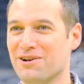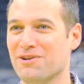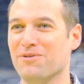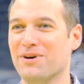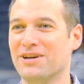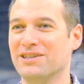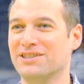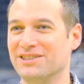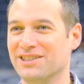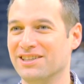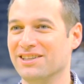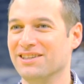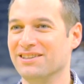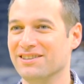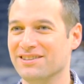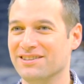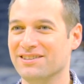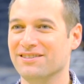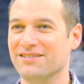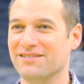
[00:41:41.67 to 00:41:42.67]
a
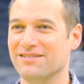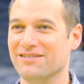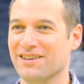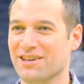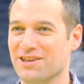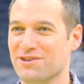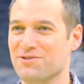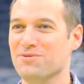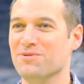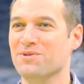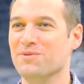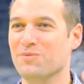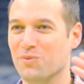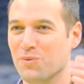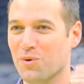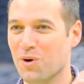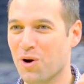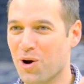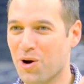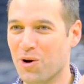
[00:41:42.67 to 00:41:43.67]
question that you
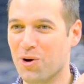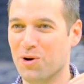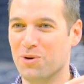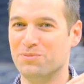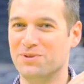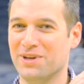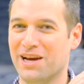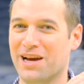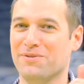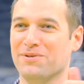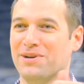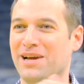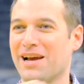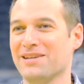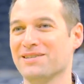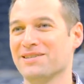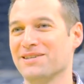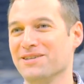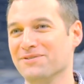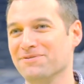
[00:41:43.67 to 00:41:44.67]
hoped I would ask